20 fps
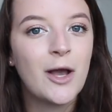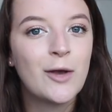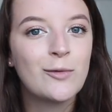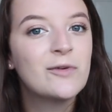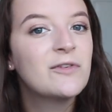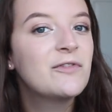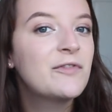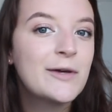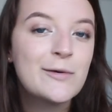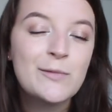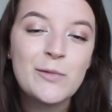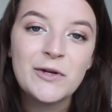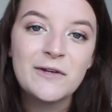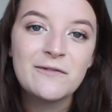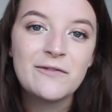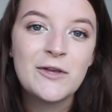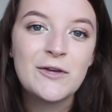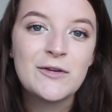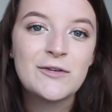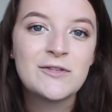I will film one
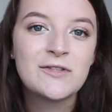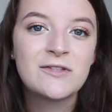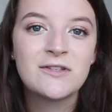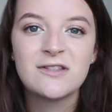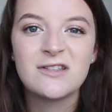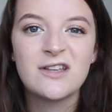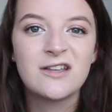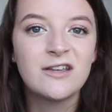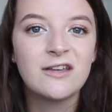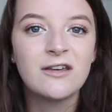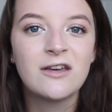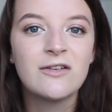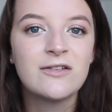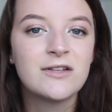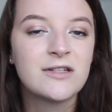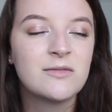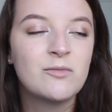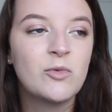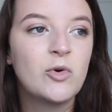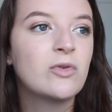of those because I can go
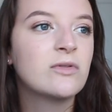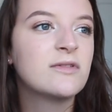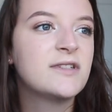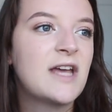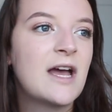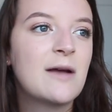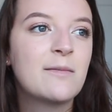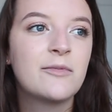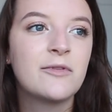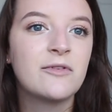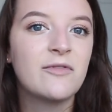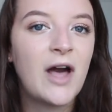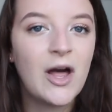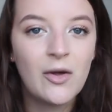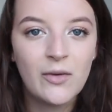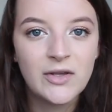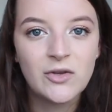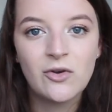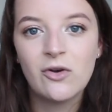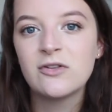into more depth of
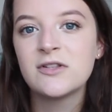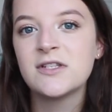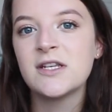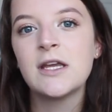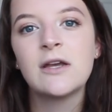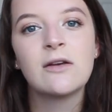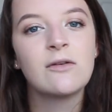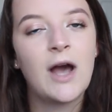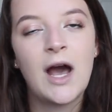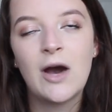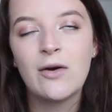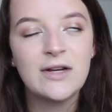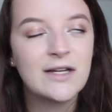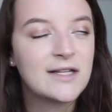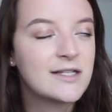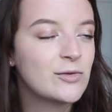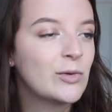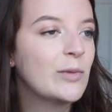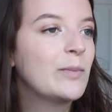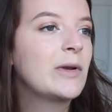how I got it, how I
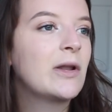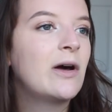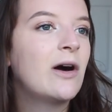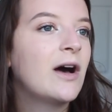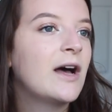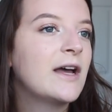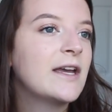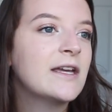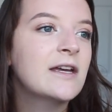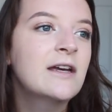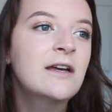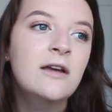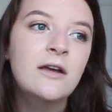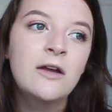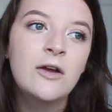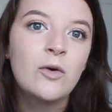had to apply,